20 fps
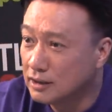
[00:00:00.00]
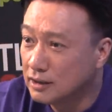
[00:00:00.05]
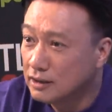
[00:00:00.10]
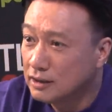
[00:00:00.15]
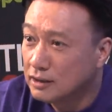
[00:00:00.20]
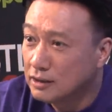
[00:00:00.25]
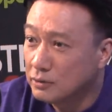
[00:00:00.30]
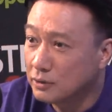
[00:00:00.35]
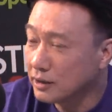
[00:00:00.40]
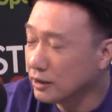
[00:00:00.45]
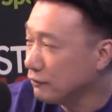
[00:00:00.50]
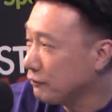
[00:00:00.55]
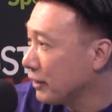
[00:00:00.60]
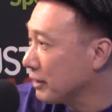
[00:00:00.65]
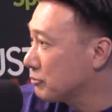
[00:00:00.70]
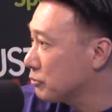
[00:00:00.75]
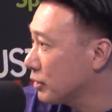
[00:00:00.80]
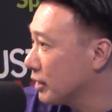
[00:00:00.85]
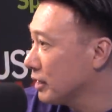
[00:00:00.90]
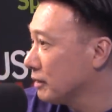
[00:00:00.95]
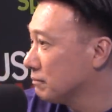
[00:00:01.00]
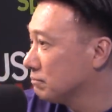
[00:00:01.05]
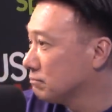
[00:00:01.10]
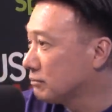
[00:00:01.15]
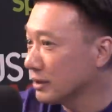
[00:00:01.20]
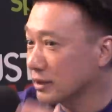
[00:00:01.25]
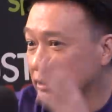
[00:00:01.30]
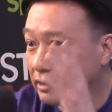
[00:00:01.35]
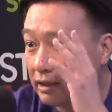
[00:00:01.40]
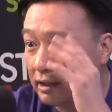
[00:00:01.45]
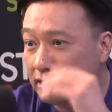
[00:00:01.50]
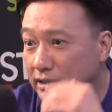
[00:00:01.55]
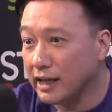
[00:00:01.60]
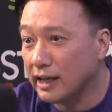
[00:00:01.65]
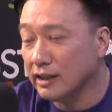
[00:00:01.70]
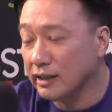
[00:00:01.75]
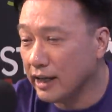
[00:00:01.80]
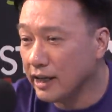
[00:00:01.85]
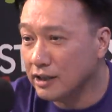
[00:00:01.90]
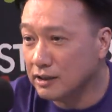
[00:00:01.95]
Mm. We're gonna fight Morrell. But then a
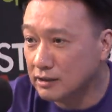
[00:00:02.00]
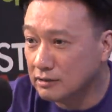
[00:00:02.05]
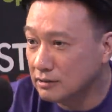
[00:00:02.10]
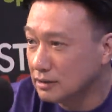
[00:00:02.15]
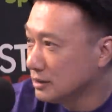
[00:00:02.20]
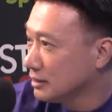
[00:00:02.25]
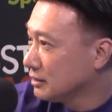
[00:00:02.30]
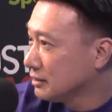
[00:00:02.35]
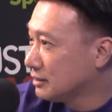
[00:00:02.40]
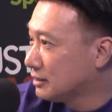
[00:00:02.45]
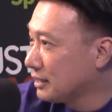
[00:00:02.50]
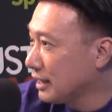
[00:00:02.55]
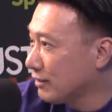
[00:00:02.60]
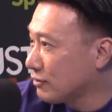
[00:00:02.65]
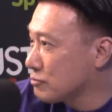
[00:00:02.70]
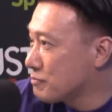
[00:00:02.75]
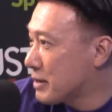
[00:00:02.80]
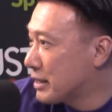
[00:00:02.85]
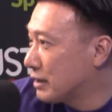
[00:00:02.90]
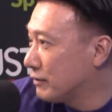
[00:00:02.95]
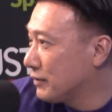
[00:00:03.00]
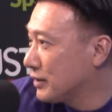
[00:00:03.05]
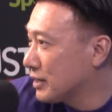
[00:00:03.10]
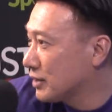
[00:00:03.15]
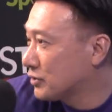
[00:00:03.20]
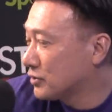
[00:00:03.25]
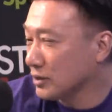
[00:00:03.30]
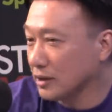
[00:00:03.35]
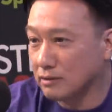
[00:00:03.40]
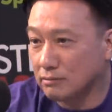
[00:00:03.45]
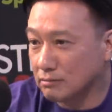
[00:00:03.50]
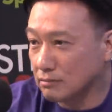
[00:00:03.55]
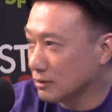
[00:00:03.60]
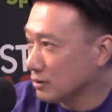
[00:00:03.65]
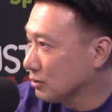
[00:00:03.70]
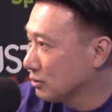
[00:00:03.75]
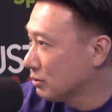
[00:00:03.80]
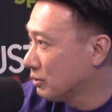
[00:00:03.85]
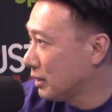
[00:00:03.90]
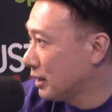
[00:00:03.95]
day later, David Benavidez said,
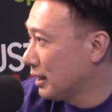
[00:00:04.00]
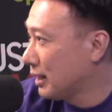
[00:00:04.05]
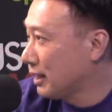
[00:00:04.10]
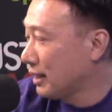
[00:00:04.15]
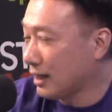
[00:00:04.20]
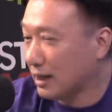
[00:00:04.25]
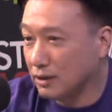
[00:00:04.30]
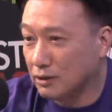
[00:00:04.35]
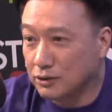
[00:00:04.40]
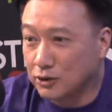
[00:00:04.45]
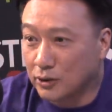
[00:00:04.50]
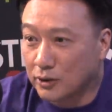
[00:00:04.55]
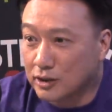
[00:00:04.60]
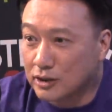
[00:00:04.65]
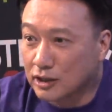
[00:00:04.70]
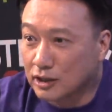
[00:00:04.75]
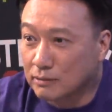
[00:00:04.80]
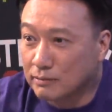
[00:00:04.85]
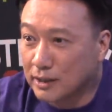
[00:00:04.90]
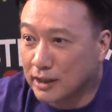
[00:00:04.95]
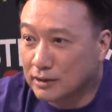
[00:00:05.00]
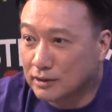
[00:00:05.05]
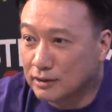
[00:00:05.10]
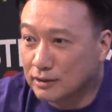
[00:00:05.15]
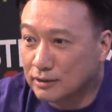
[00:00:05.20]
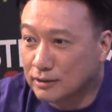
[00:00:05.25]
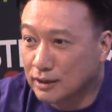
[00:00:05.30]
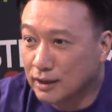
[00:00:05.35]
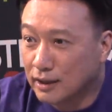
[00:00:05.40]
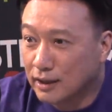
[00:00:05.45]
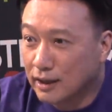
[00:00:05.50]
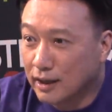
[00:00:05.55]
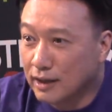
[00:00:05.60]
well, I, I, don't know anything about this.